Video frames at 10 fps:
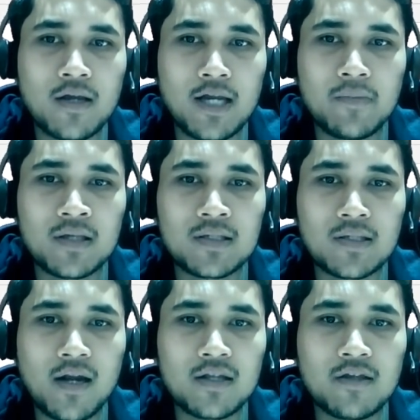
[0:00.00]
elements
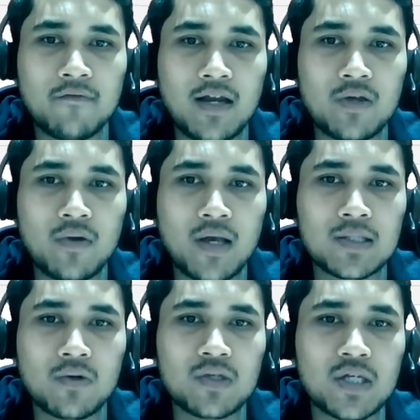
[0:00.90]
and the value
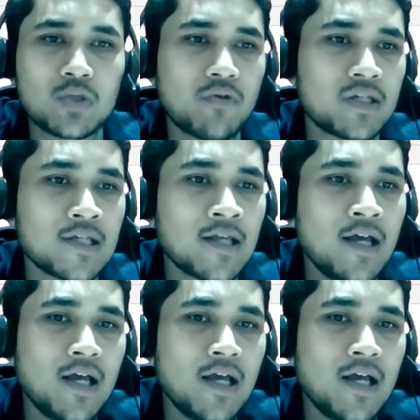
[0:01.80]
has now changed to Rachit.